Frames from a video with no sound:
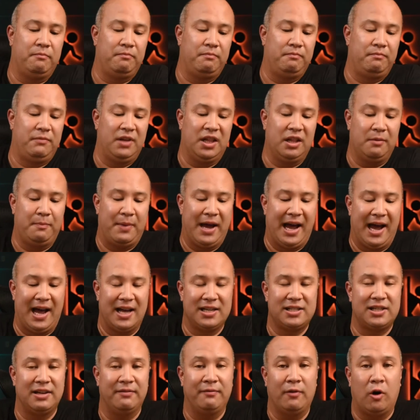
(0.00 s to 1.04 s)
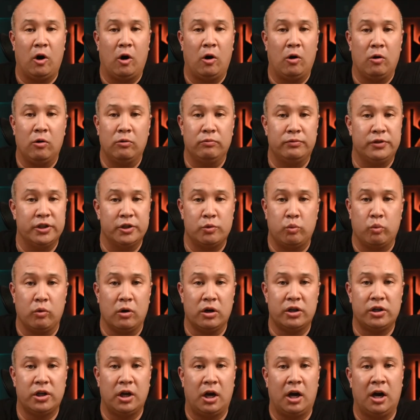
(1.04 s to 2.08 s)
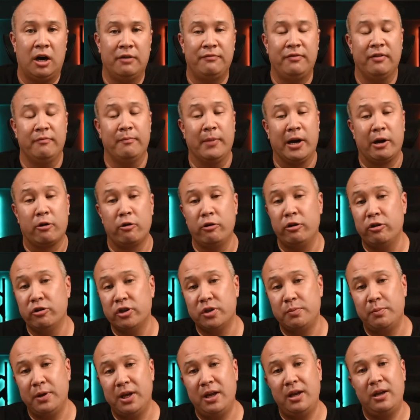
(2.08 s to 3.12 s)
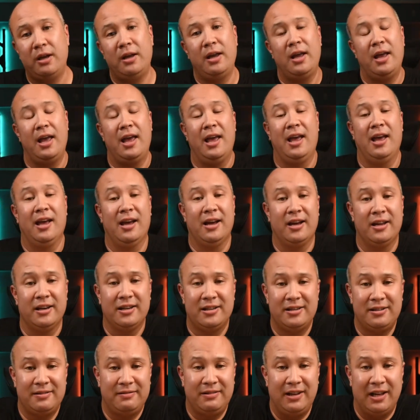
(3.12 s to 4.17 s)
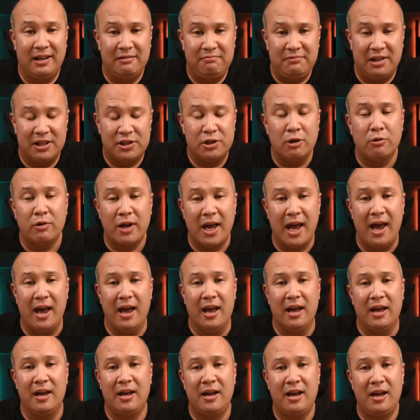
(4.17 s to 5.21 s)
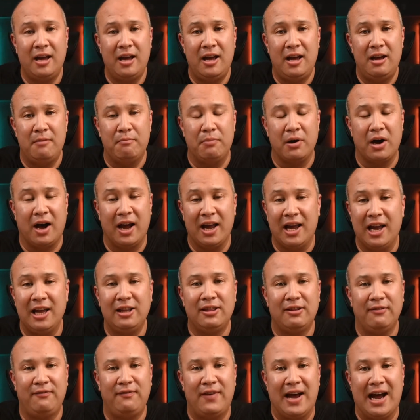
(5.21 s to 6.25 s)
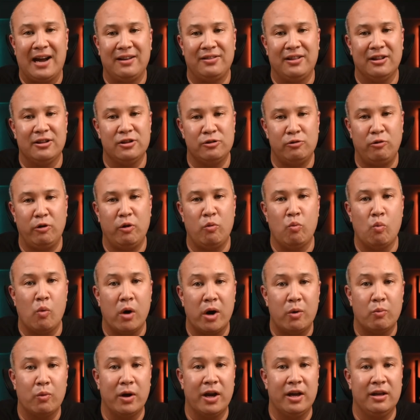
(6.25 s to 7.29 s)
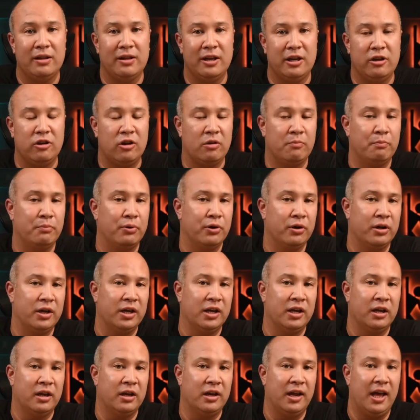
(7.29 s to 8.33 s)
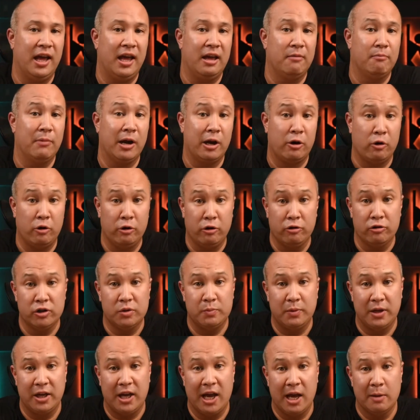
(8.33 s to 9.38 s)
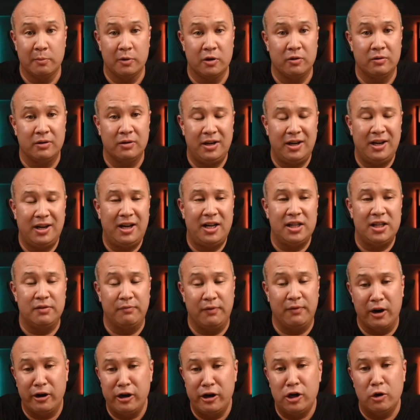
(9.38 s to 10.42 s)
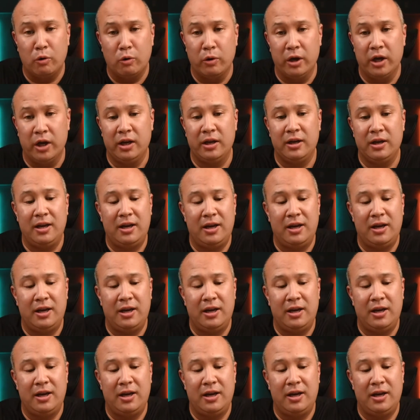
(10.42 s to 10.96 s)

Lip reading: in the past have all just worked off of micro USB, and it's okay. But I hate the fact that there's only one way that you can put in a micro USB cable. It's very annoying.